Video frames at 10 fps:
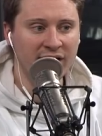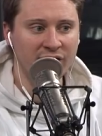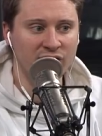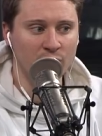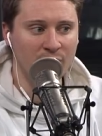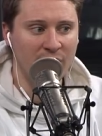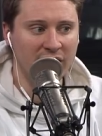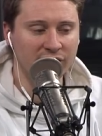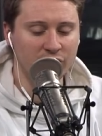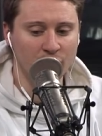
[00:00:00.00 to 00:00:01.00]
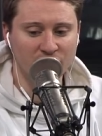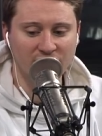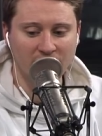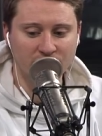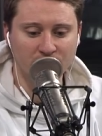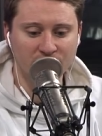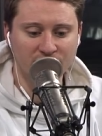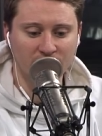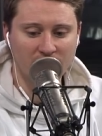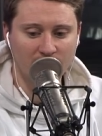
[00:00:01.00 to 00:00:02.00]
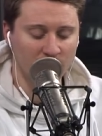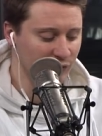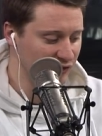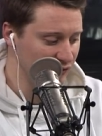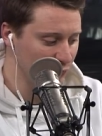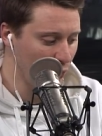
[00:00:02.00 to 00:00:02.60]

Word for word: Casey went back to Jonas Valanciunas for a couple of reasons.